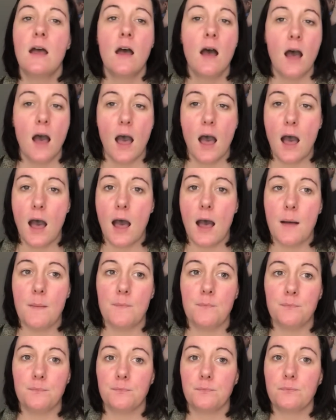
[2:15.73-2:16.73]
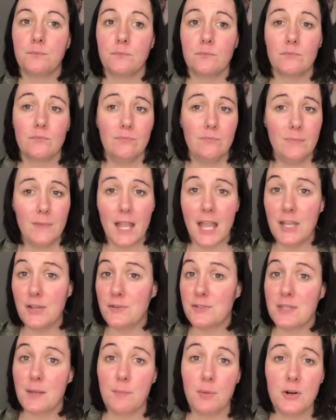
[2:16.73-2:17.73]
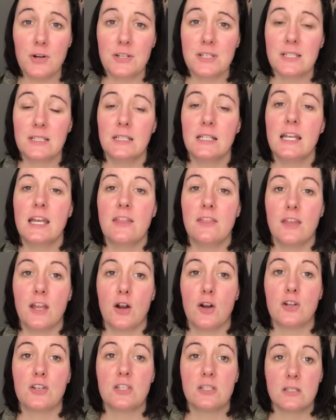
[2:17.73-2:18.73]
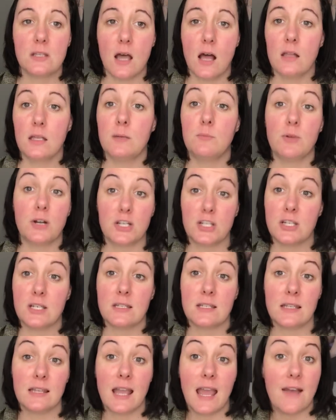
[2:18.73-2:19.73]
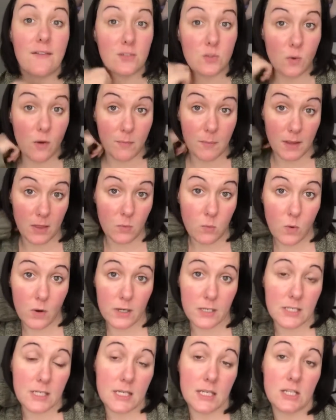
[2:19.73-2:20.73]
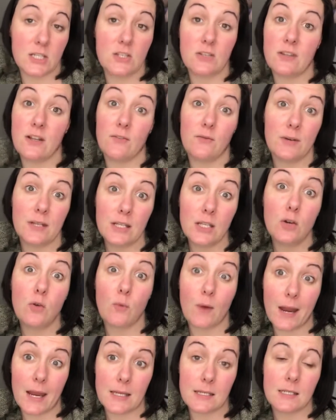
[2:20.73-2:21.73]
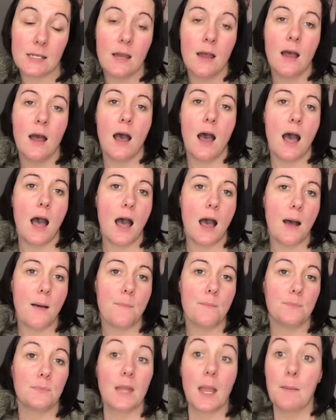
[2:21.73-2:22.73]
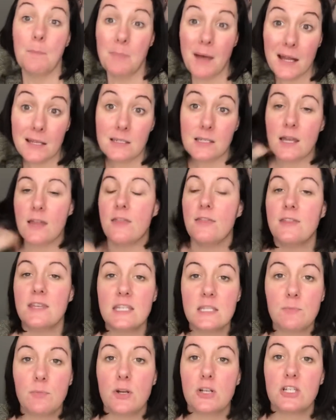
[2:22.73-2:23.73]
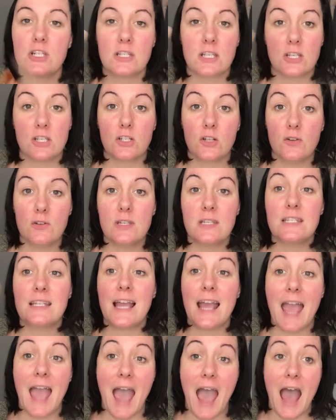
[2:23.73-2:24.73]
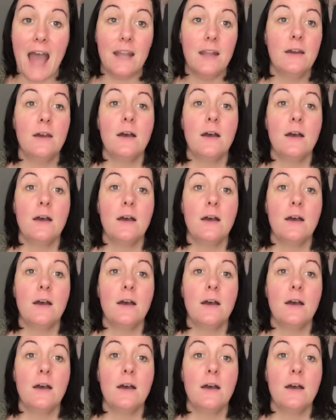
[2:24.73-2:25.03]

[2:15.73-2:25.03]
I use them personally. They're solid brushes and they have a 12-month warranty, so they're really great. But this brush is as close as I had